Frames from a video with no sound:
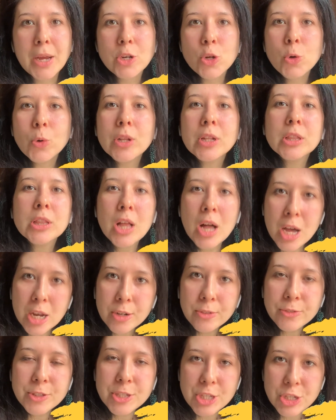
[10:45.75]
I know a
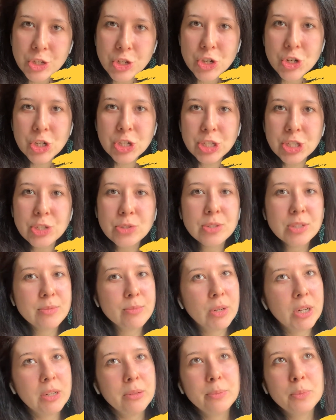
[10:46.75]
lot of teachers use
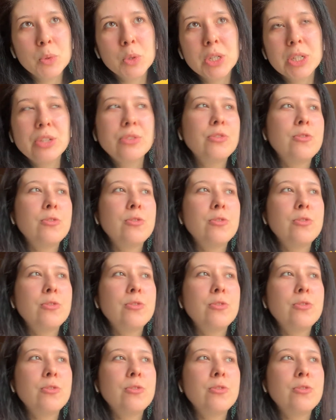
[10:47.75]
Smartboard